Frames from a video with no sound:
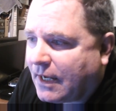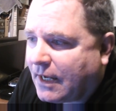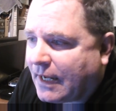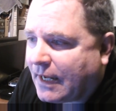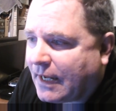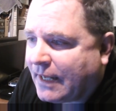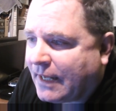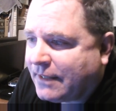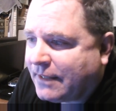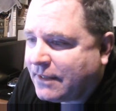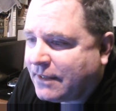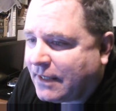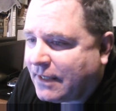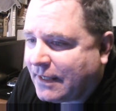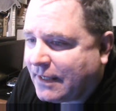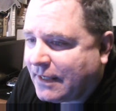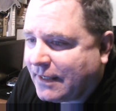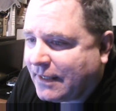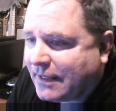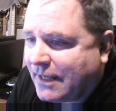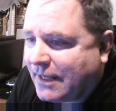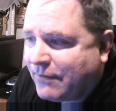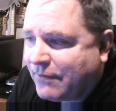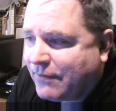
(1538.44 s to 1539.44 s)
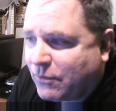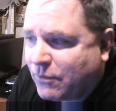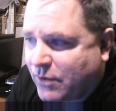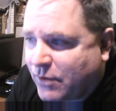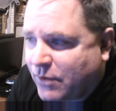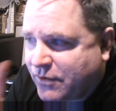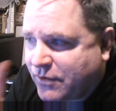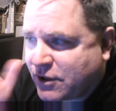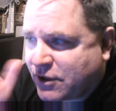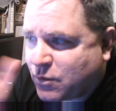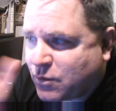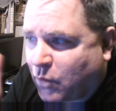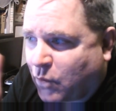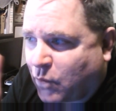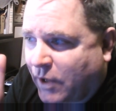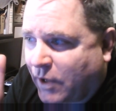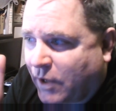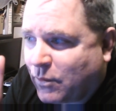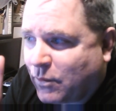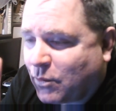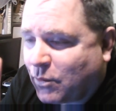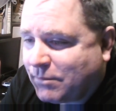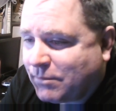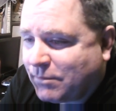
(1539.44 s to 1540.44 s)
and uh, even with just
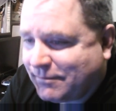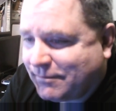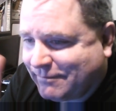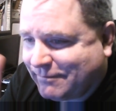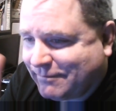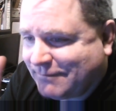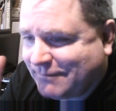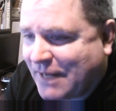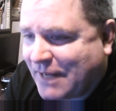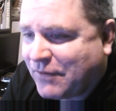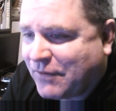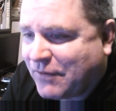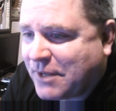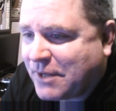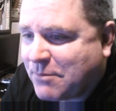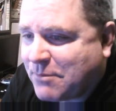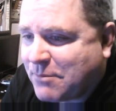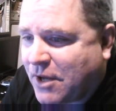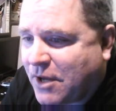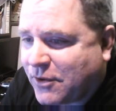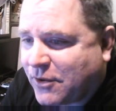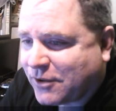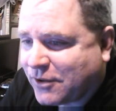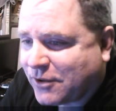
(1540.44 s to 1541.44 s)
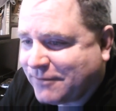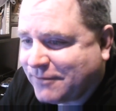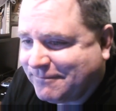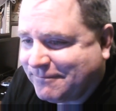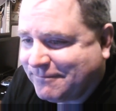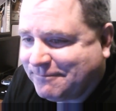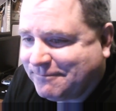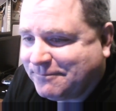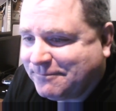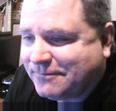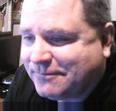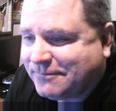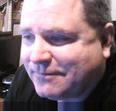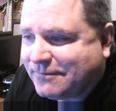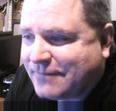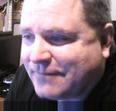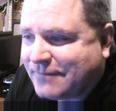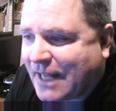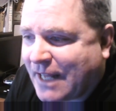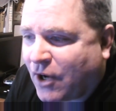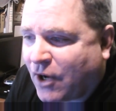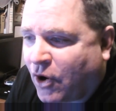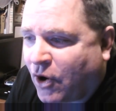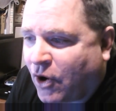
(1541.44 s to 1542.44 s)
one Heavenly Mother
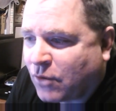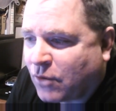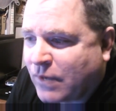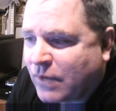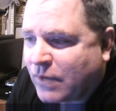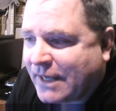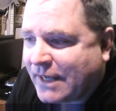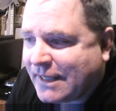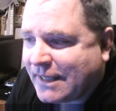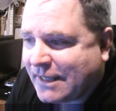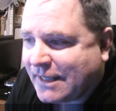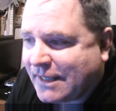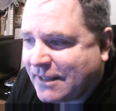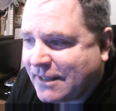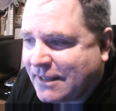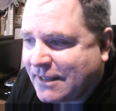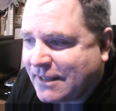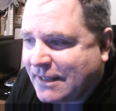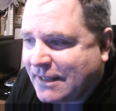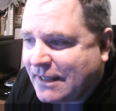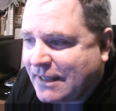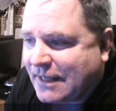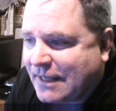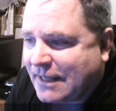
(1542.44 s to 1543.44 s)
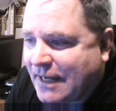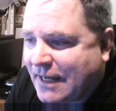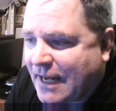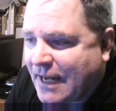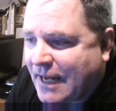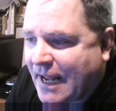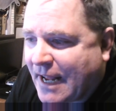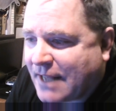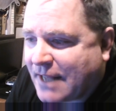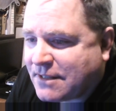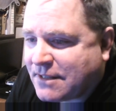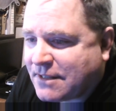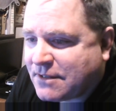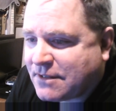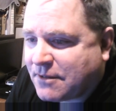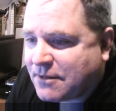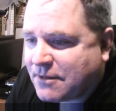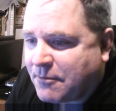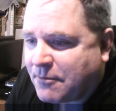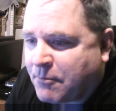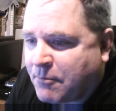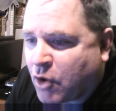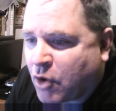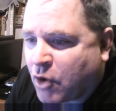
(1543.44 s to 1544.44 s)
that already has
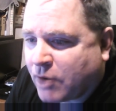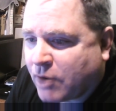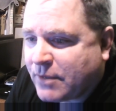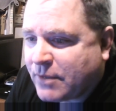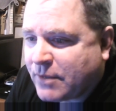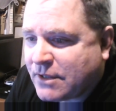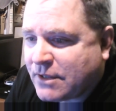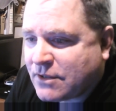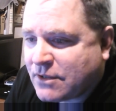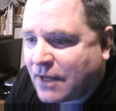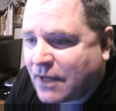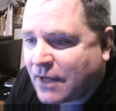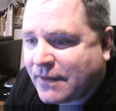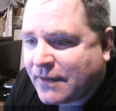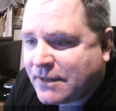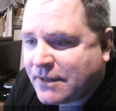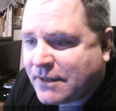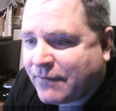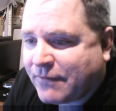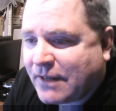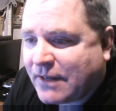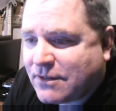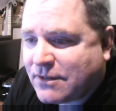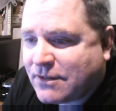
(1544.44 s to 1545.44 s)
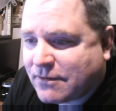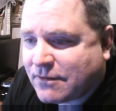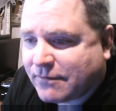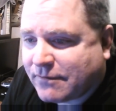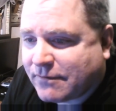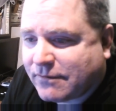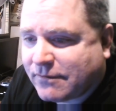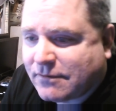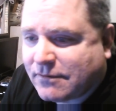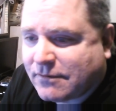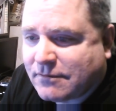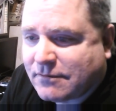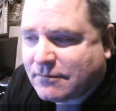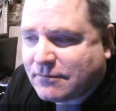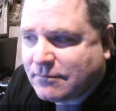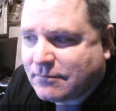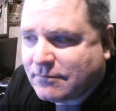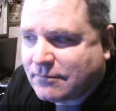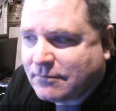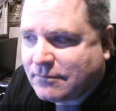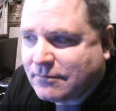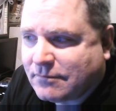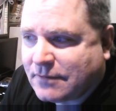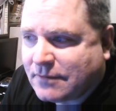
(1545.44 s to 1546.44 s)
Mormons on the defensive.
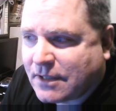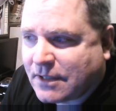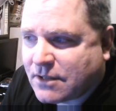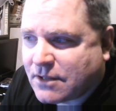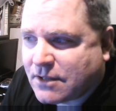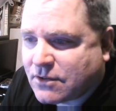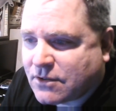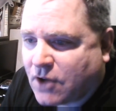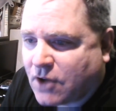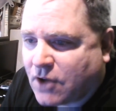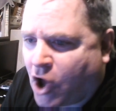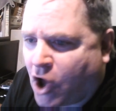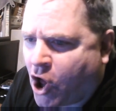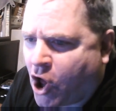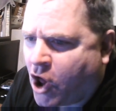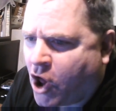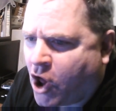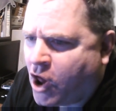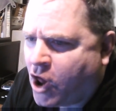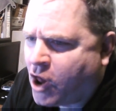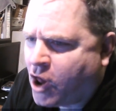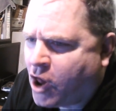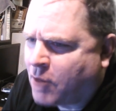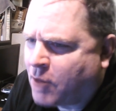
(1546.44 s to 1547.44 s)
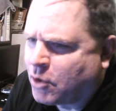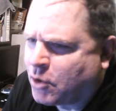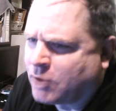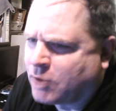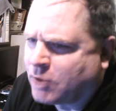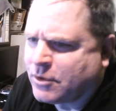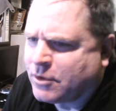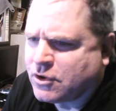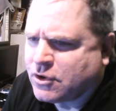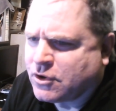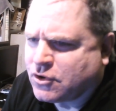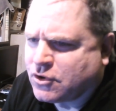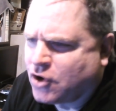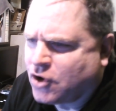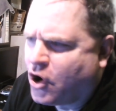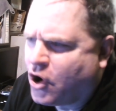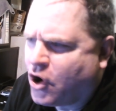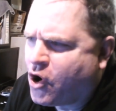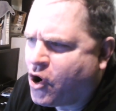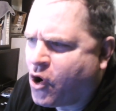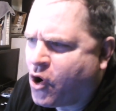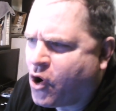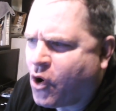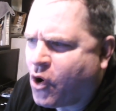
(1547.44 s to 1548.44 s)
Because all Mormons
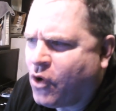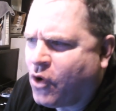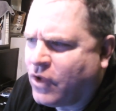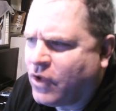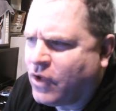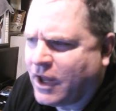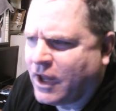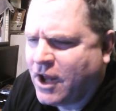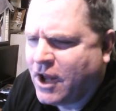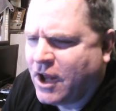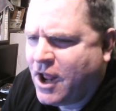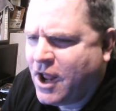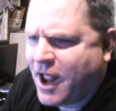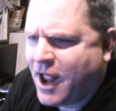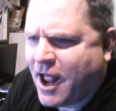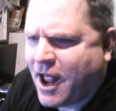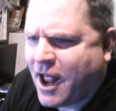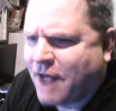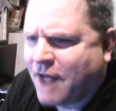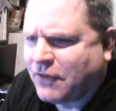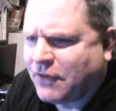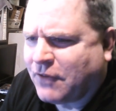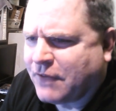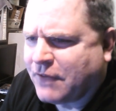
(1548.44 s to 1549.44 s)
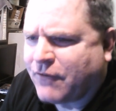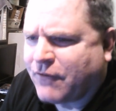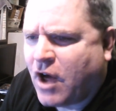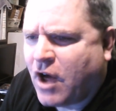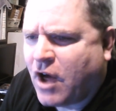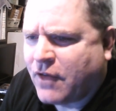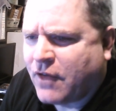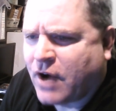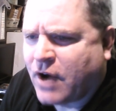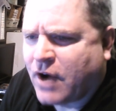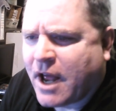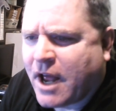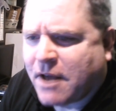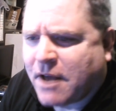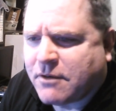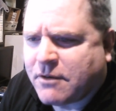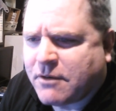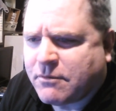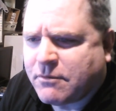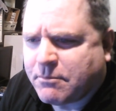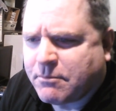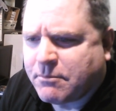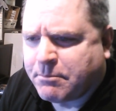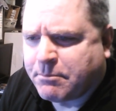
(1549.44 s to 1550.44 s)
know that Heavenly Father had
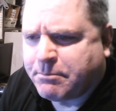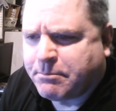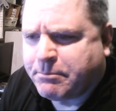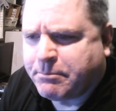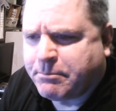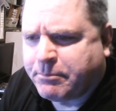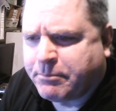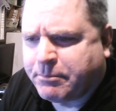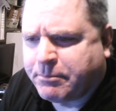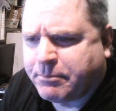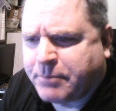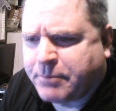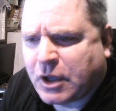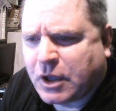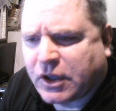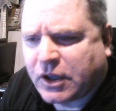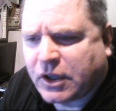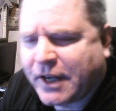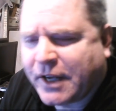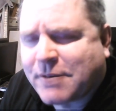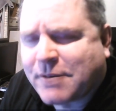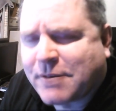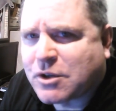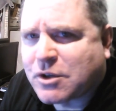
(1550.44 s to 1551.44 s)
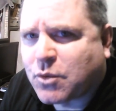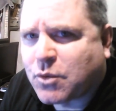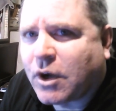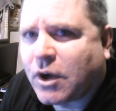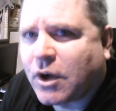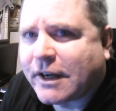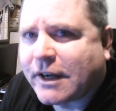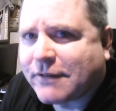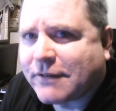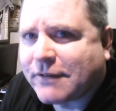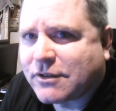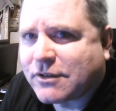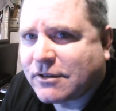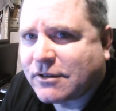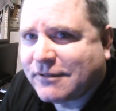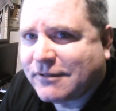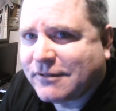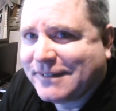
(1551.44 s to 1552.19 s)
polygamous wives.